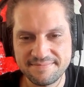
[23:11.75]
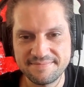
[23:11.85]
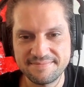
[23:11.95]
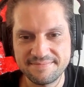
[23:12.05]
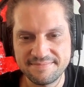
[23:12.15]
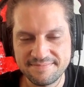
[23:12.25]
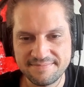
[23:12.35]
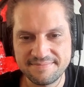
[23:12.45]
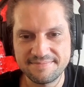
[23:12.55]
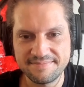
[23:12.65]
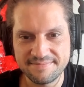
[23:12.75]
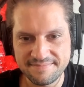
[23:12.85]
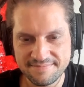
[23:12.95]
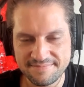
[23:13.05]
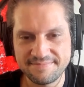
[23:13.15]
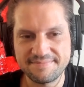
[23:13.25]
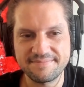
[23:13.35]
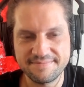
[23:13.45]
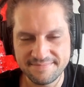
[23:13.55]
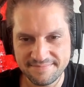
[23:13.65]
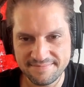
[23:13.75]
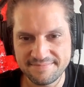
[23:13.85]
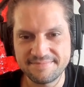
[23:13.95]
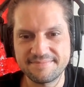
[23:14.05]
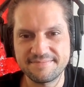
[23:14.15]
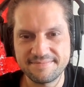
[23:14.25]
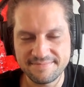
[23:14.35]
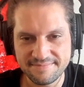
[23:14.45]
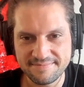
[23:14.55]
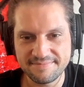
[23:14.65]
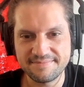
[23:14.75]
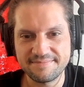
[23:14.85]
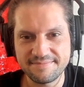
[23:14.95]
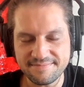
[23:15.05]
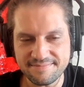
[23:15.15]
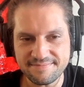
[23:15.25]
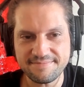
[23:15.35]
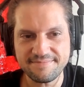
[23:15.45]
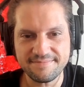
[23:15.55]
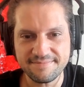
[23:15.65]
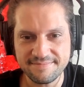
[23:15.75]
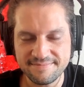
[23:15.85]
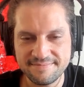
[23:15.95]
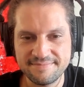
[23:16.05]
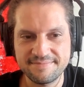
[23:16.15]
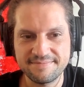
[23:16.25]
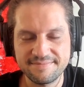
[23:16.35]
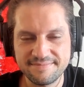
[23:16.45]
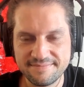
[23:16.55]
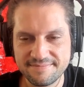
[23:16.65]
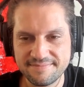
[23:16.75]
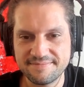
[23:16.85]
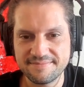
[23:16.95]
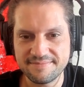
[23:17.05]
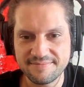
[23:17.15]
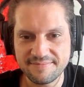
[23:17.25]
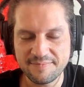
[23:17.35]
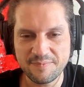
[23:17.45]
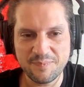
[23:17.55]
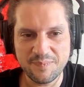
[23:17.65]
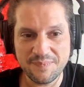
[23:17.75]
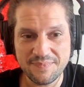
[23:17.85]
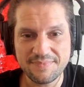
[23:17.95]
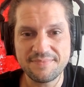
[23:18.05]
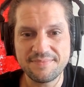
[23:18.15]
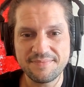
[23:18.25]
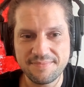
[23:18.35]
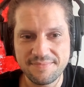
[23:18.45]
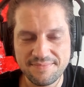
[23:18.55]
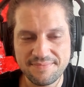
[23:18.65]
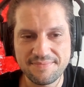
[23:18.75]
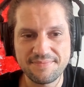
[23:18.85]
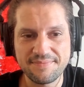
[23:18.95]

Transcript: No words are spoken by the person on screen.